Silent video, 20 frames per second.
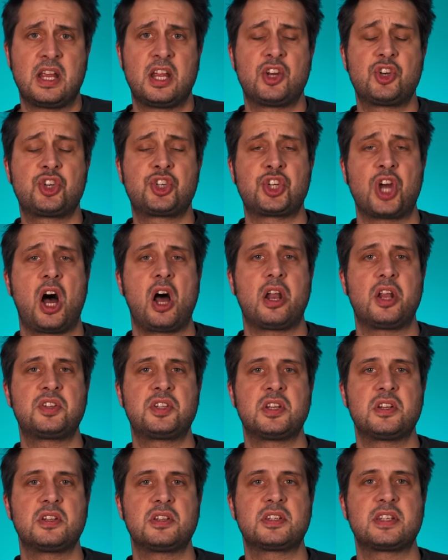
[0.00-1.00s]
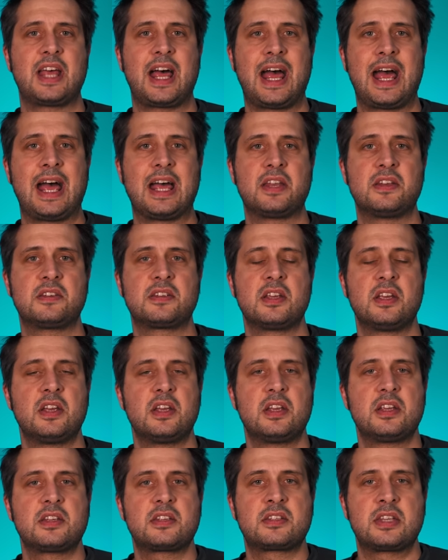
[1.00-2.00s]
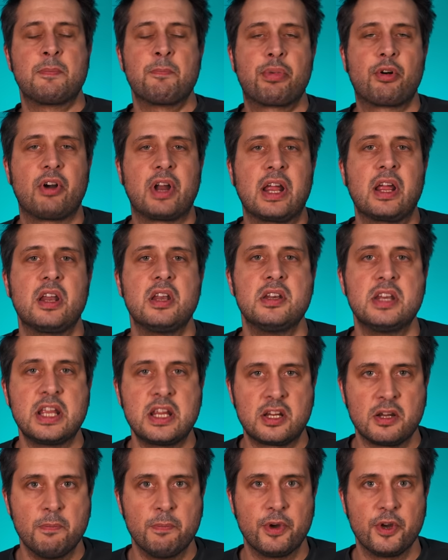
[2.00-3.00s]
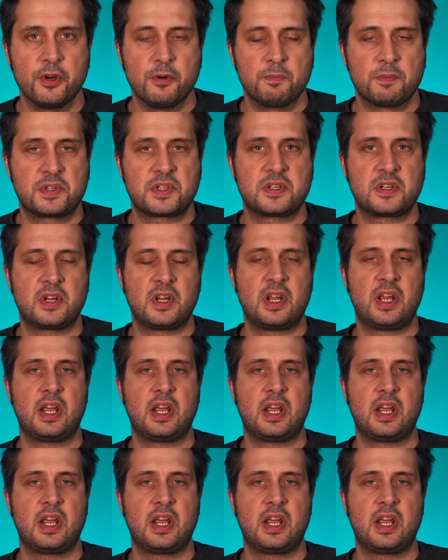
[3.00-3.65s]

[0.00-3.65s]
charlatans, and simpering nincompoops.